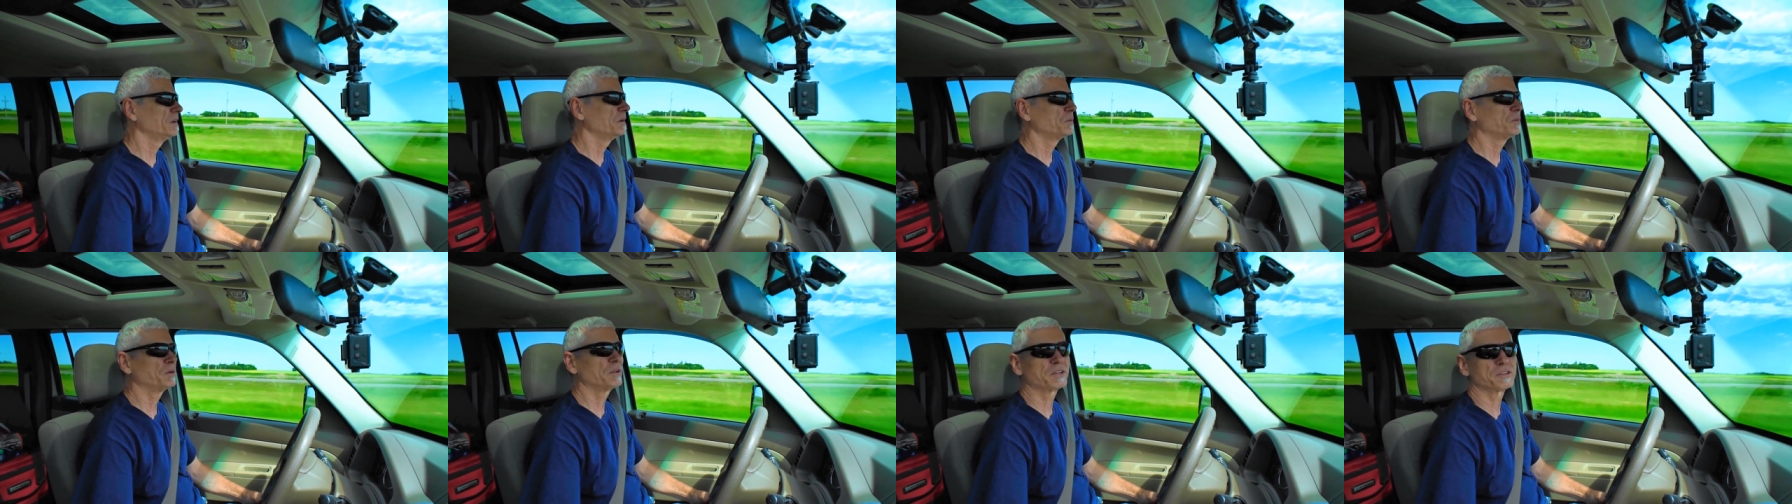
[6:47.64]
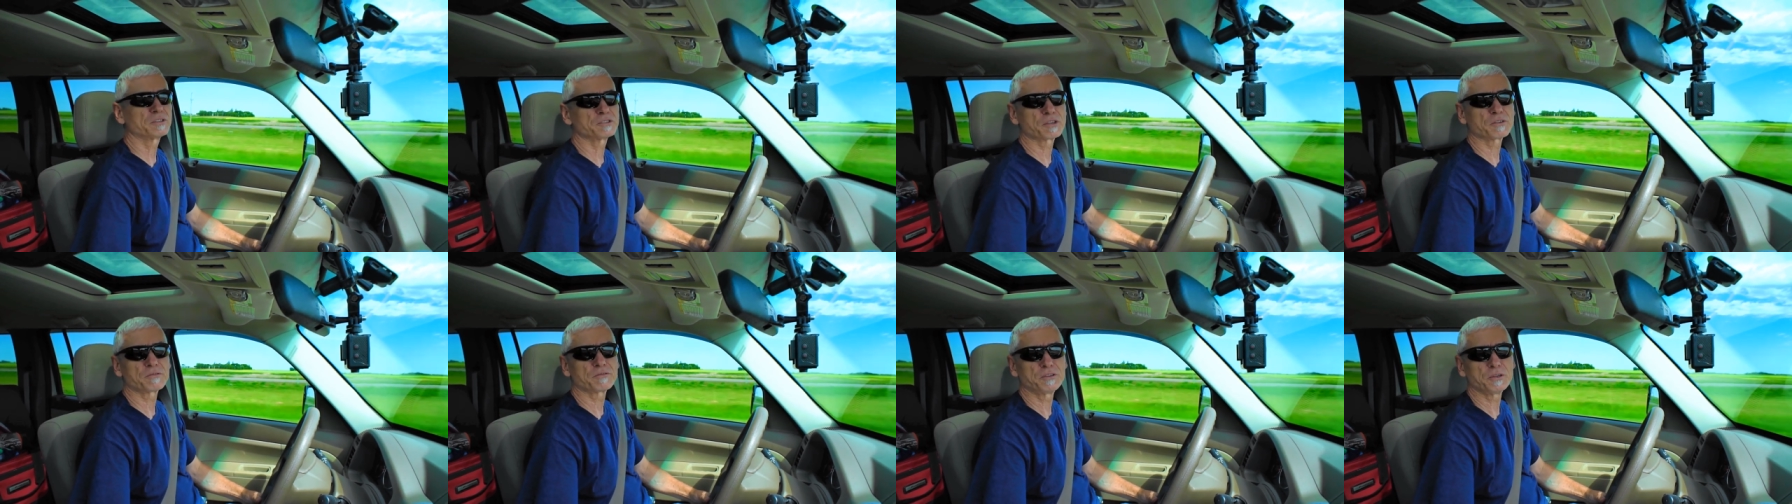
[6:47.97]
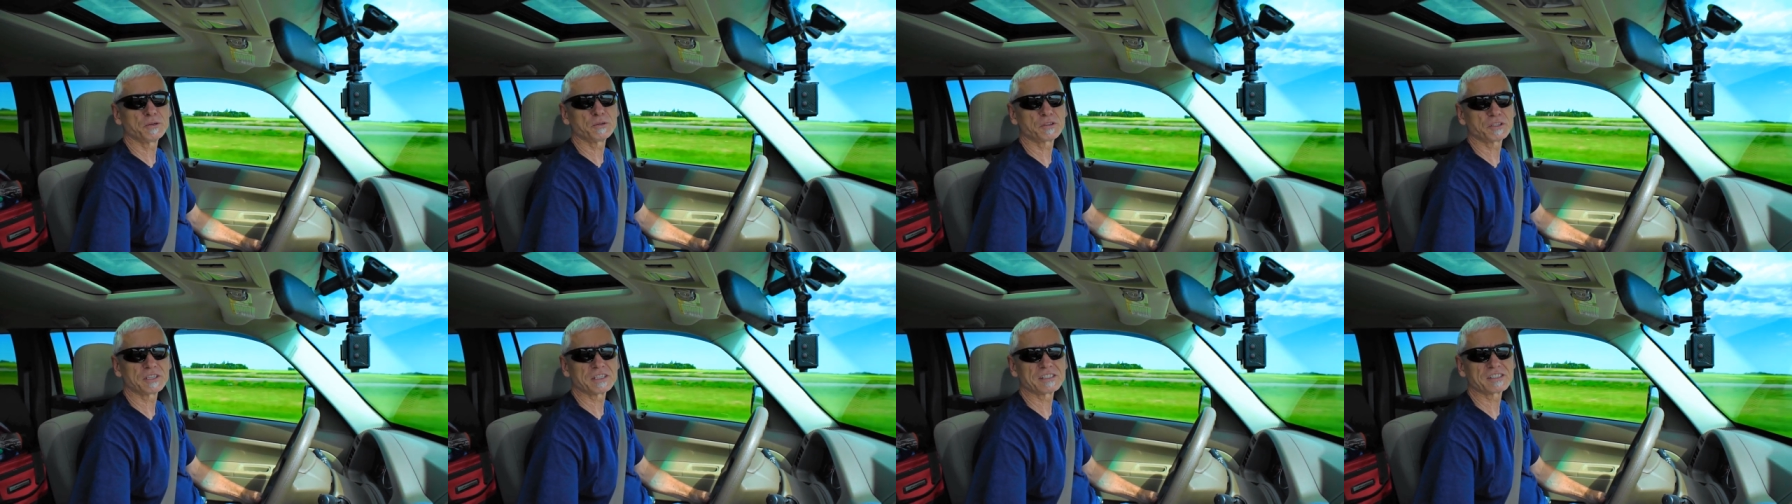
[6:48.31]
Well, there's a
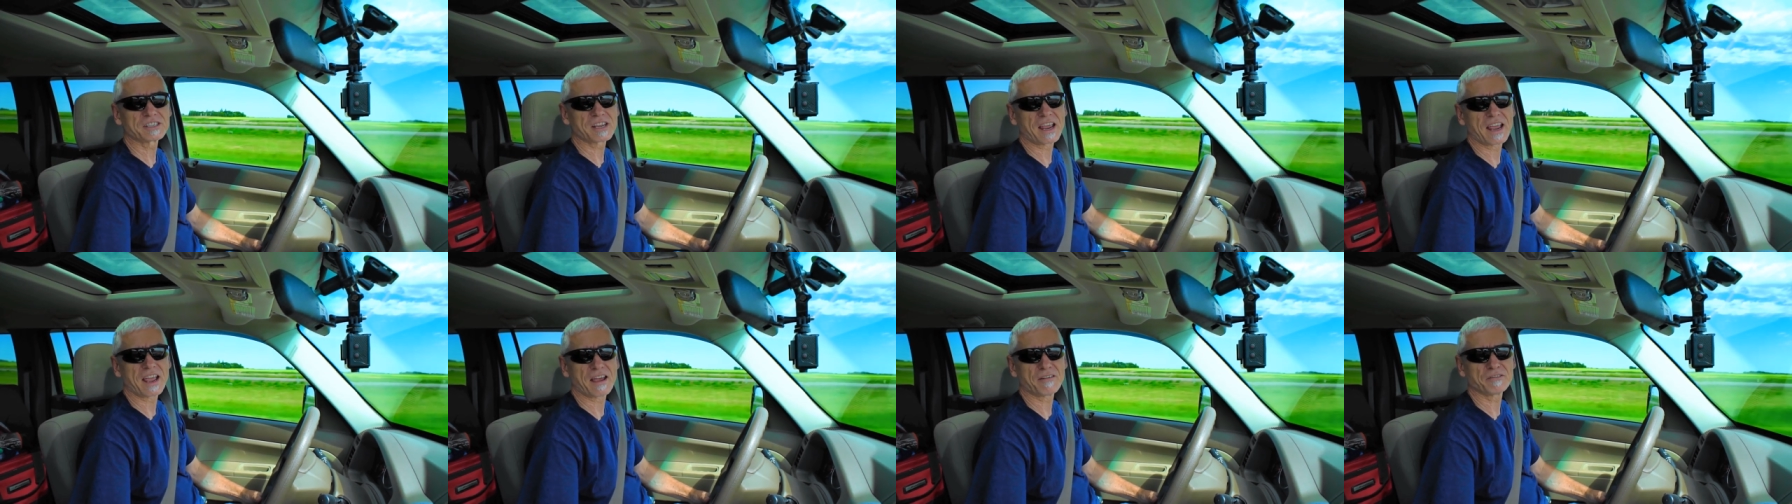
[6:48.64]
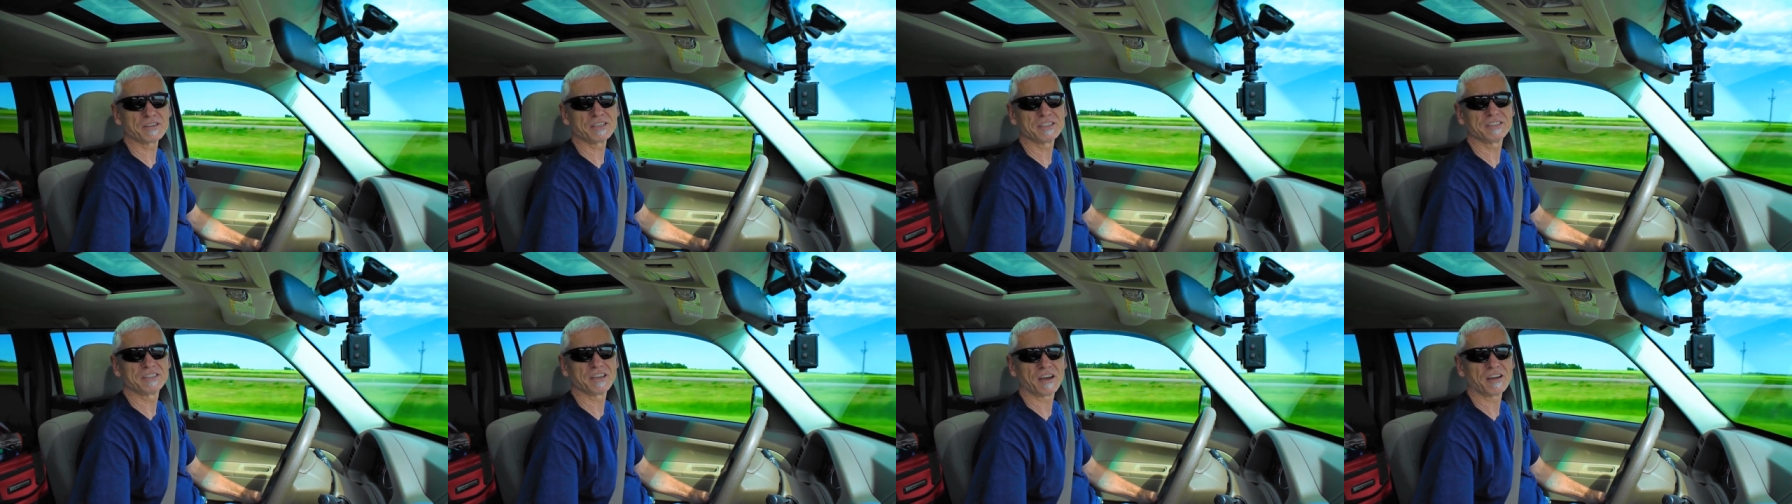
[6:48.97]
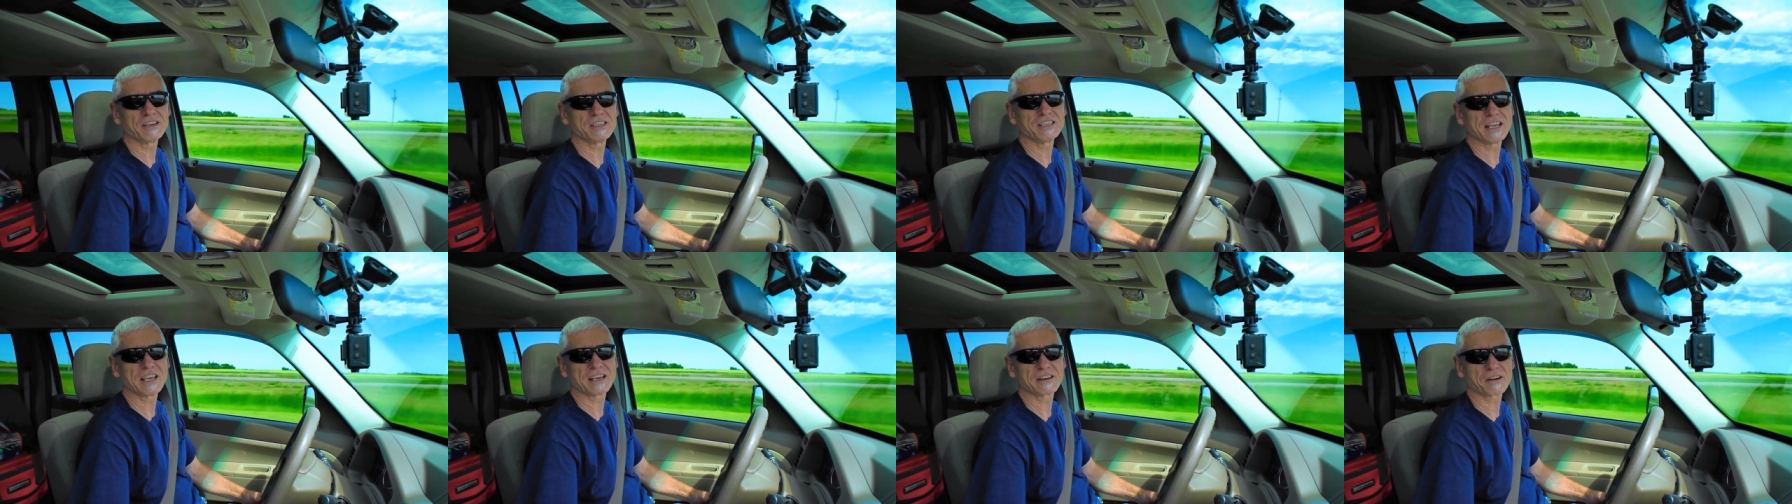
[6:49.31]
few things I haven't
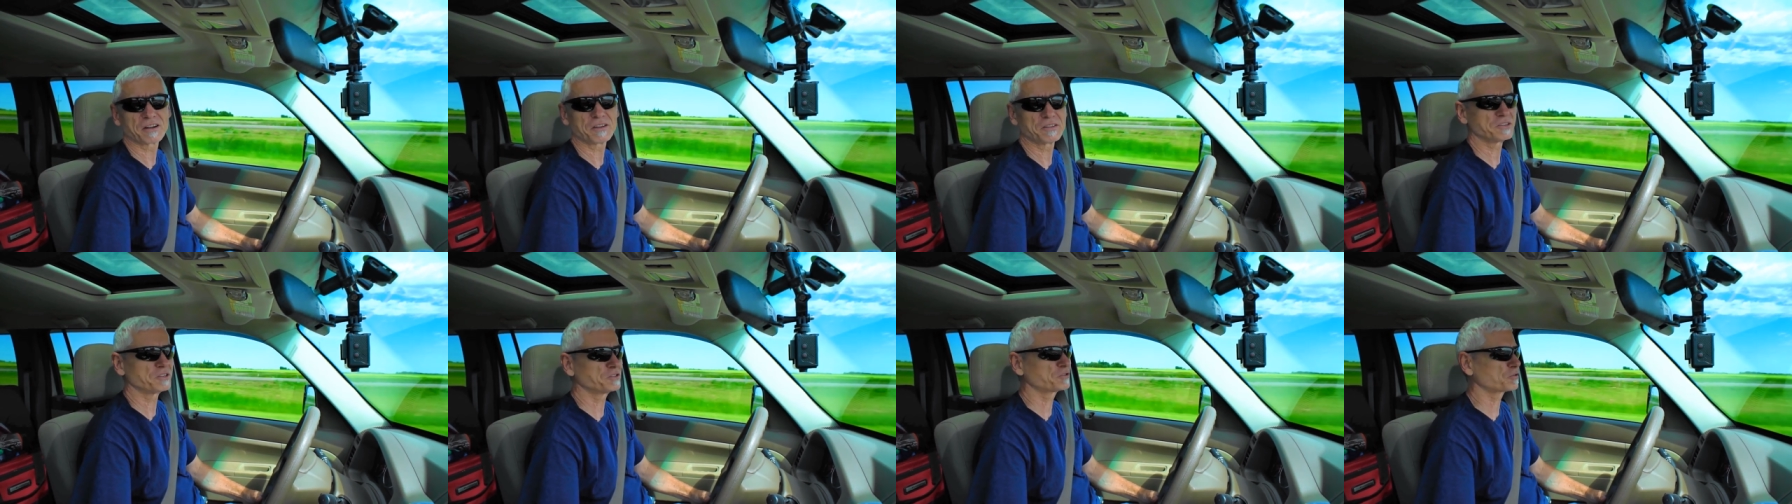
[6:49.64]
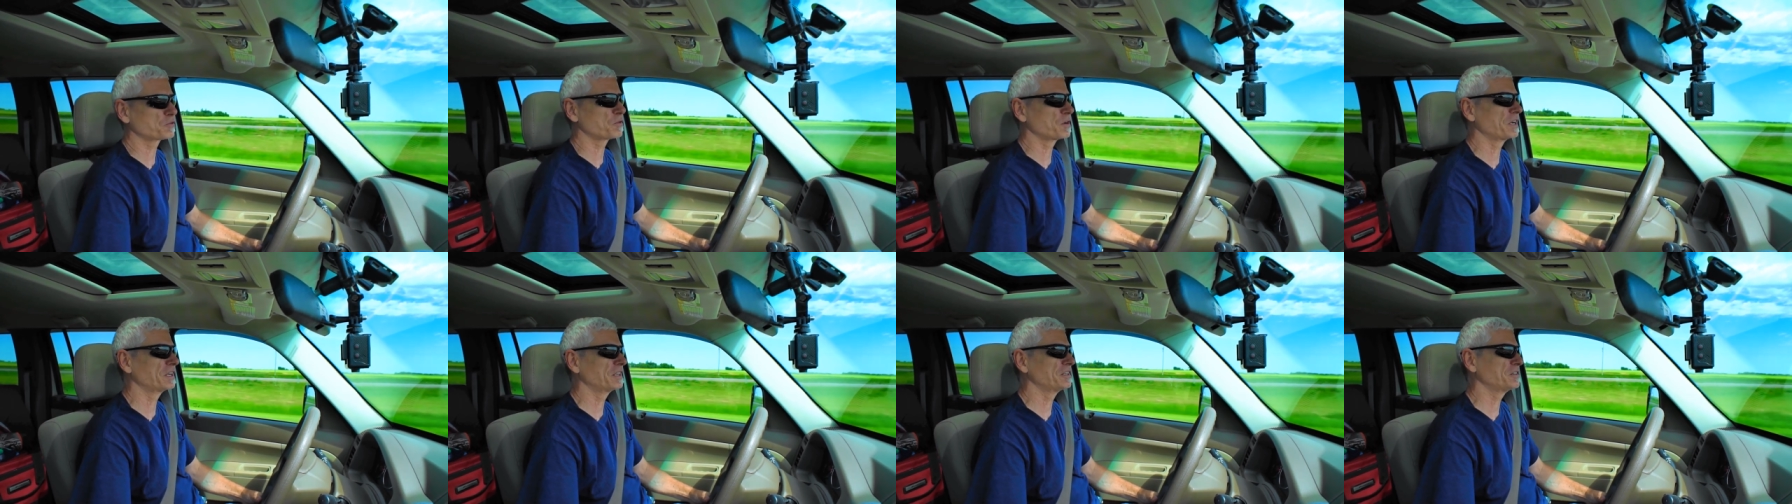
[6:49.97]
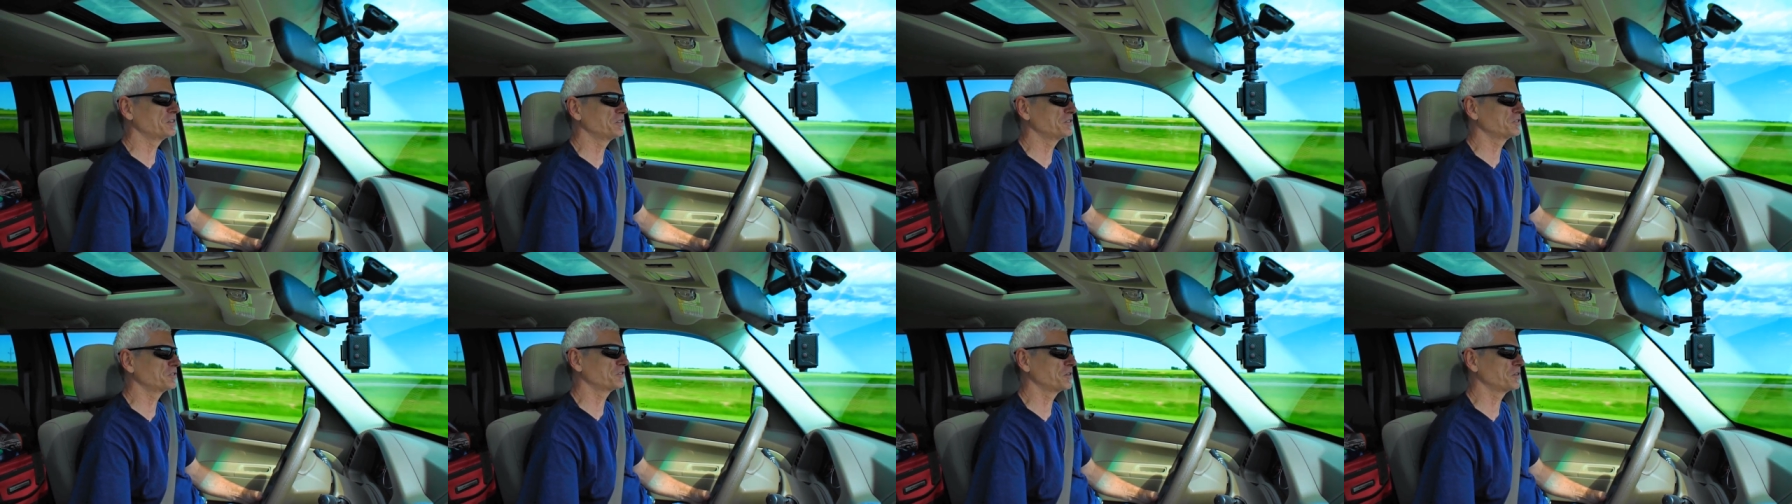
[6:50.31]
done yet on the trailer,